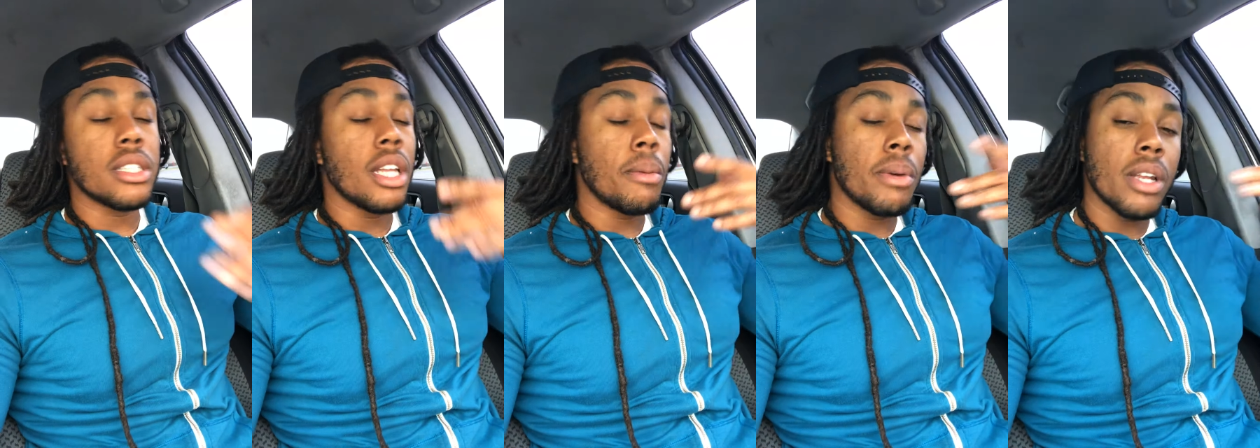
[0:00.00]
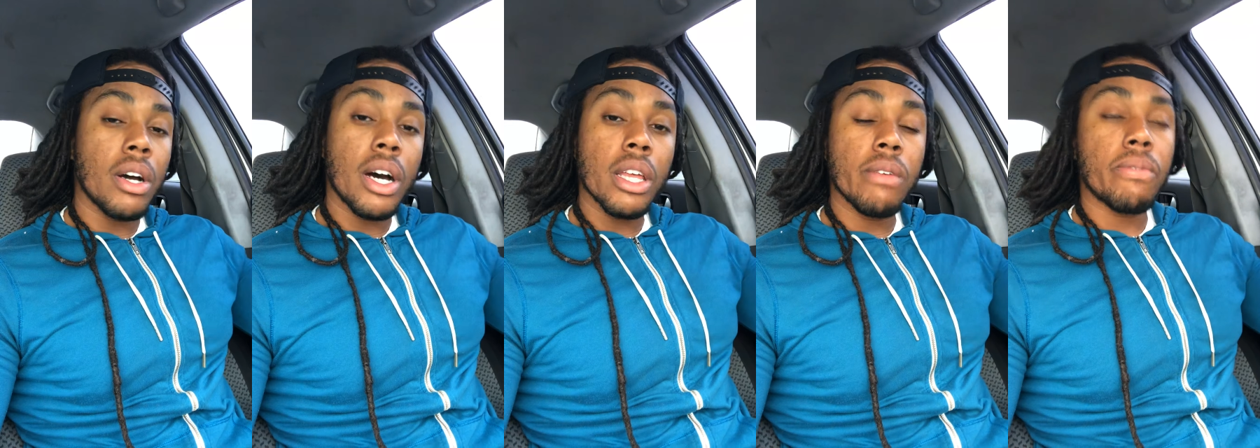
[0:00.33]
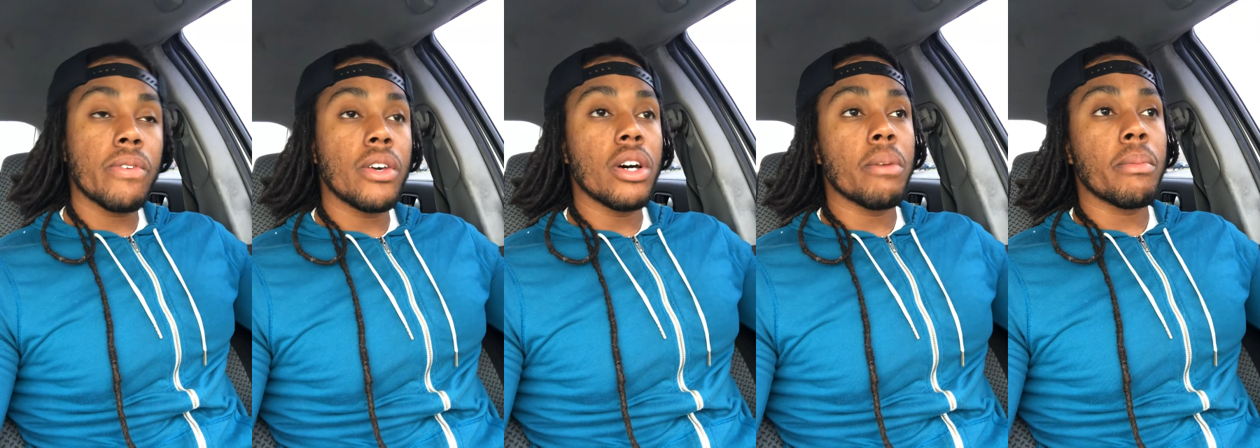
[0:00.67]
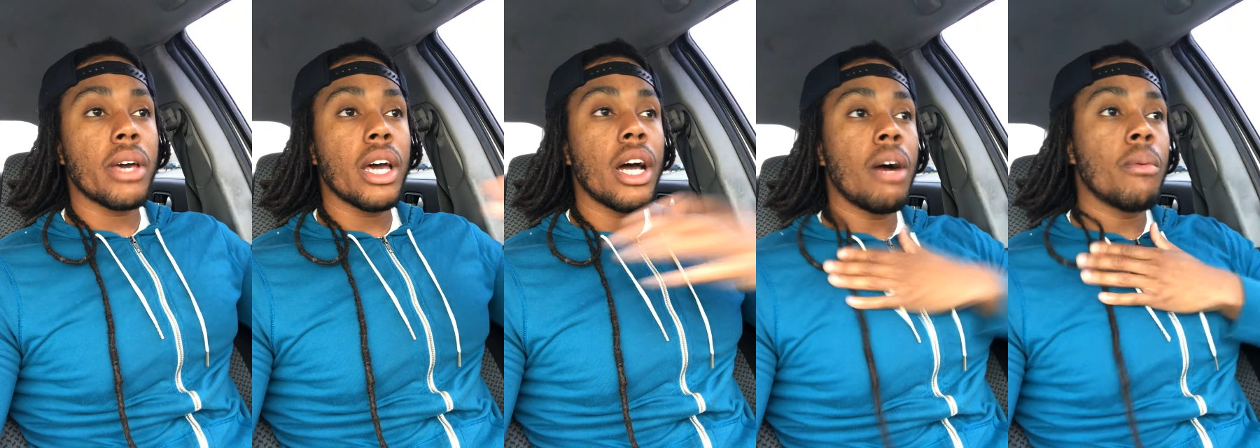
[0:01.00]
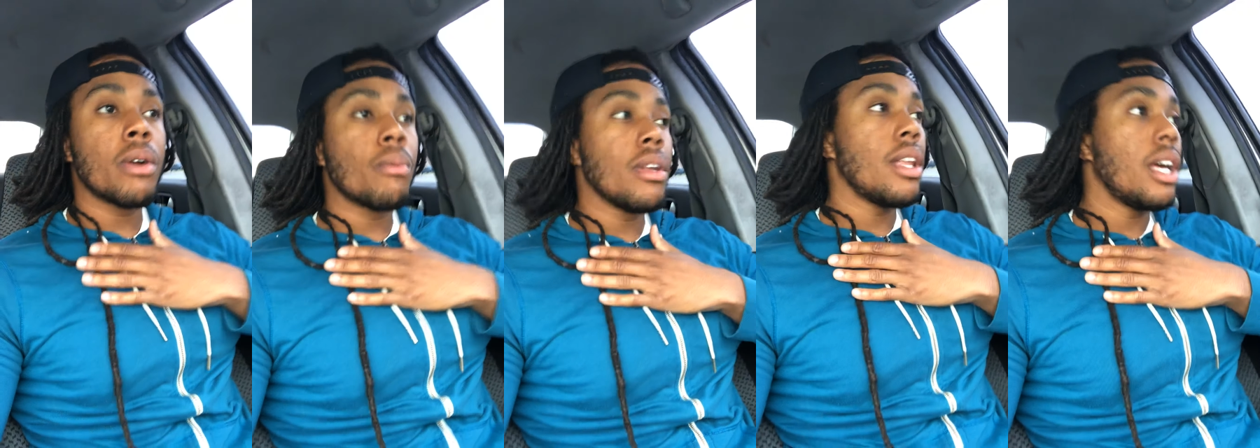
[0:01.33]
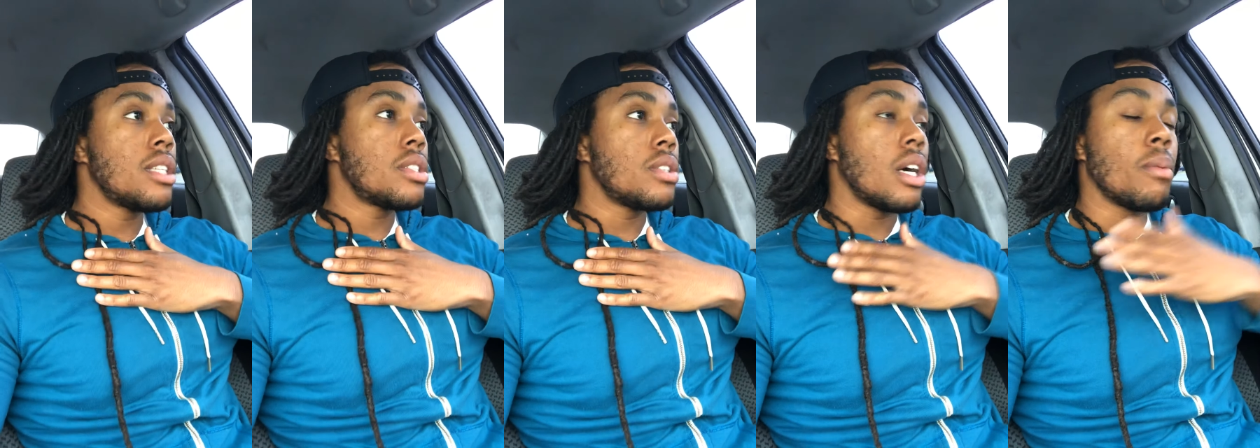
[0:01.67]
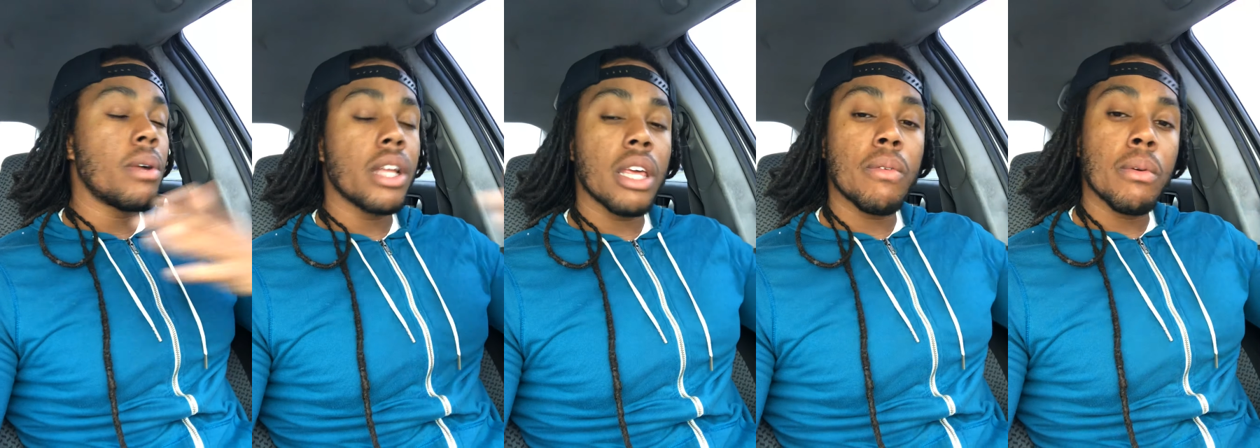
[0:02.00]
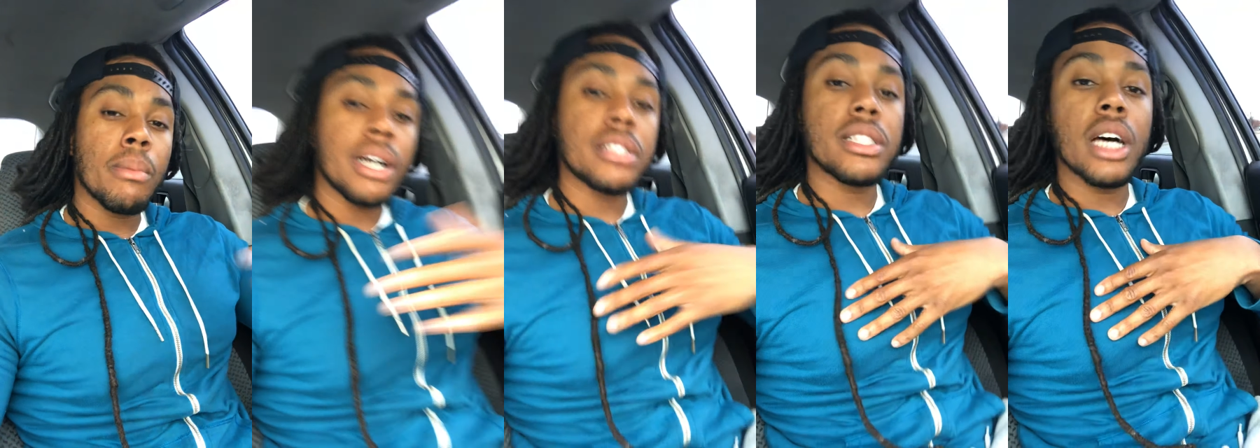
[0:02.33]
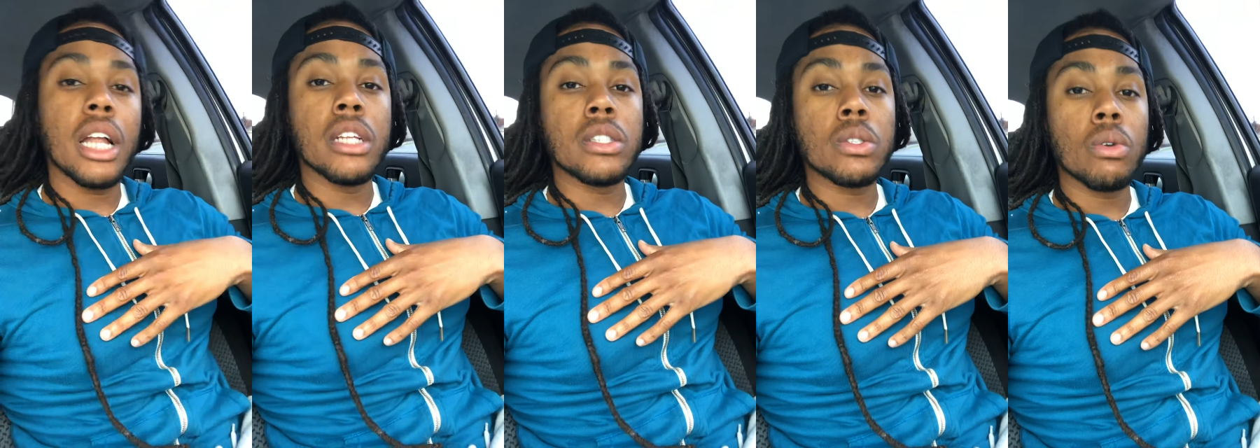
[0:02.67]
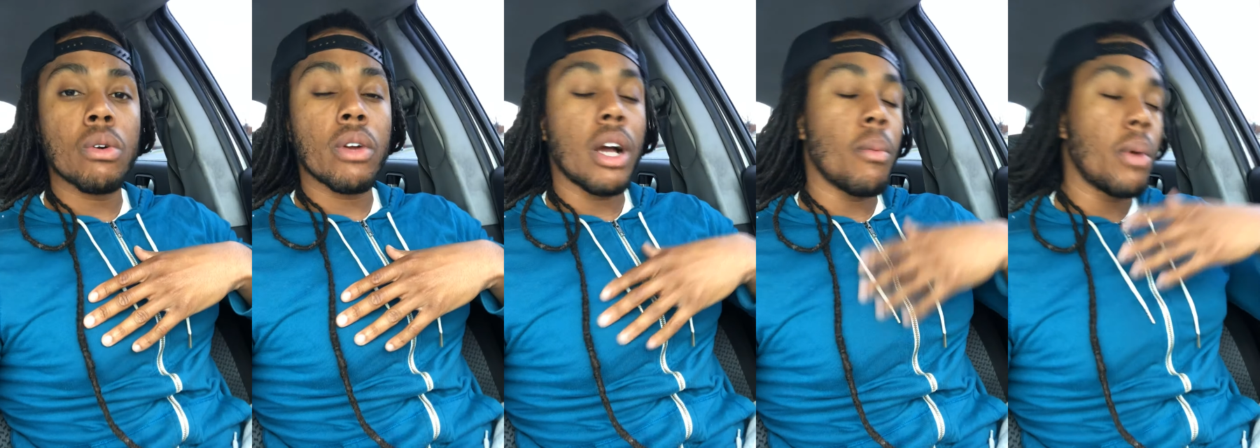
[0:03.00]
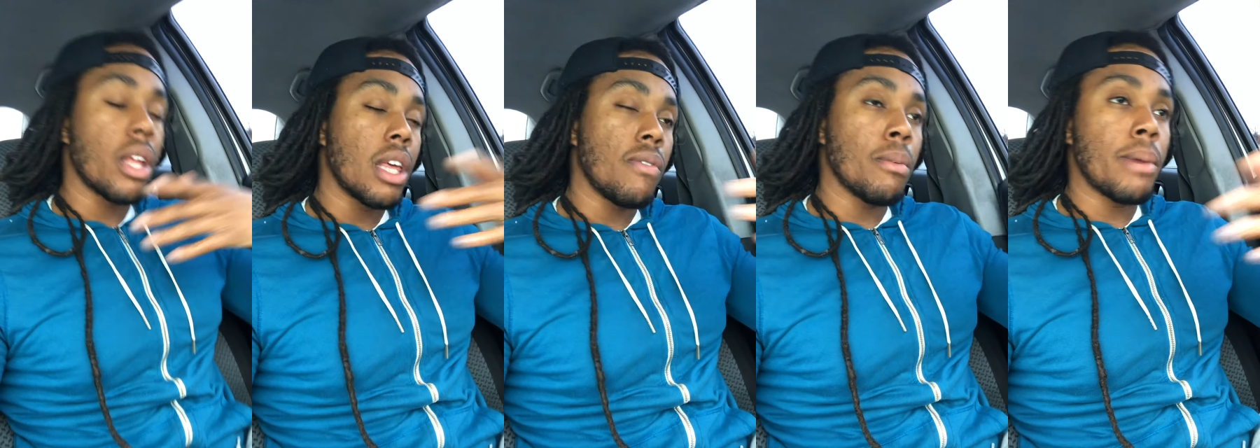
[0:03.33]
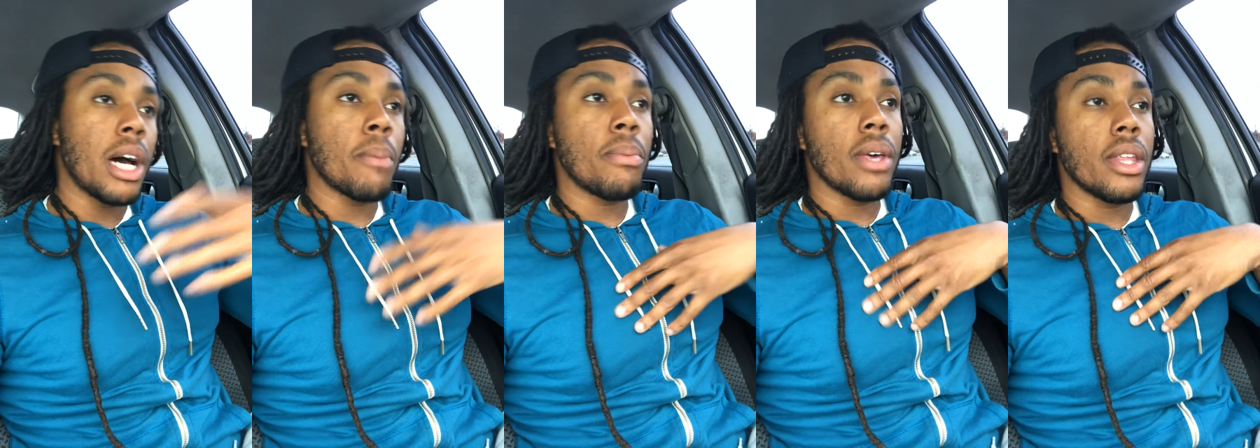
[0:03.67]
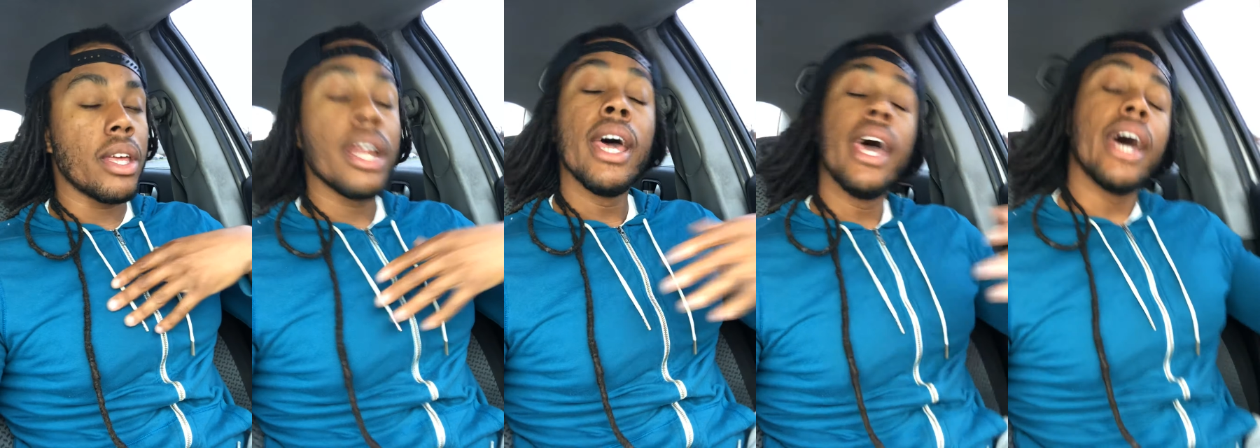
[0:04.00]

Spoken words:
Let me know how you feel, man. I want to relate to you. I want to give you my side of the story. I want to give you my opinion.